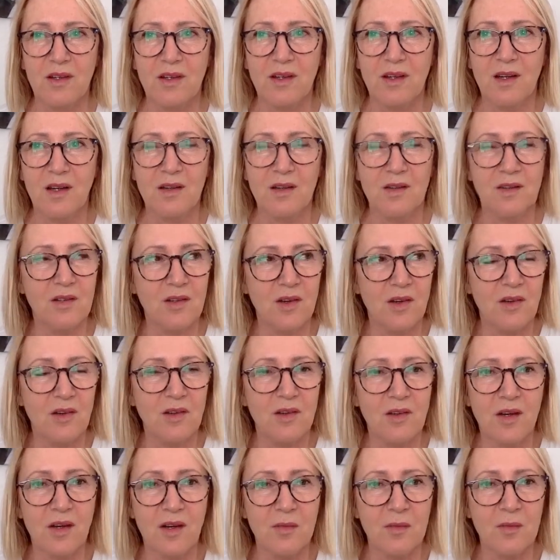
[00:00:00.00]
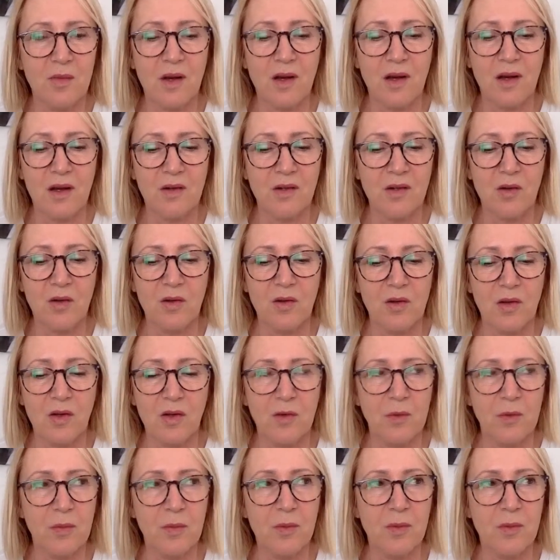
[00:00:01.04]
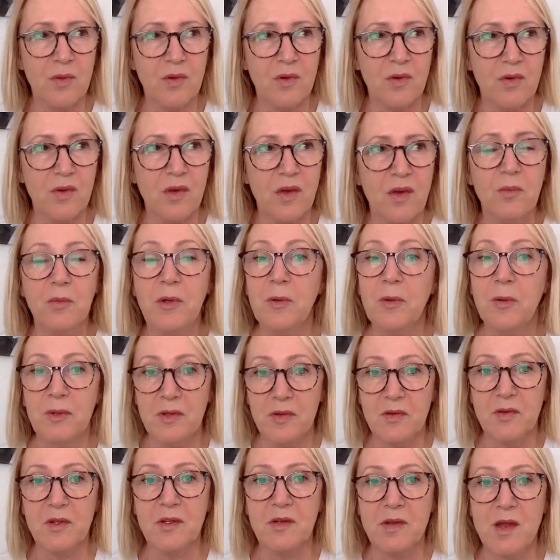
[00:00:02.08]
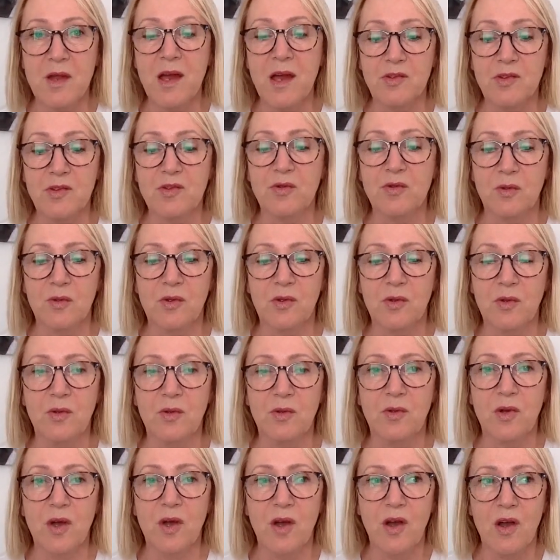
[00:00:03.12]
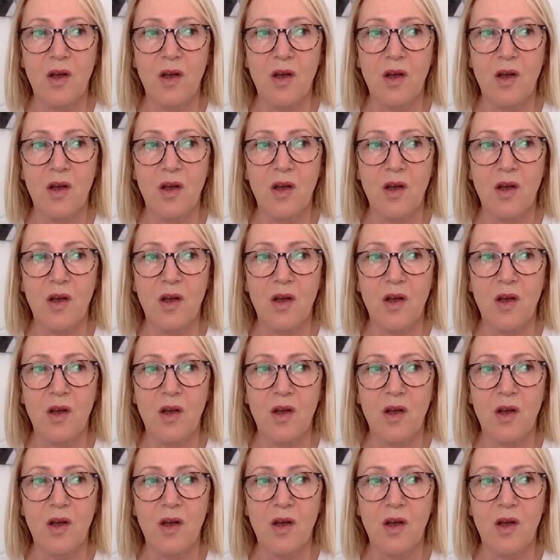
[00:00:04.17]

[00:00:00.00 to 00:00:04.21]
I, you know, I, I know a lot of uh, people in the natural who,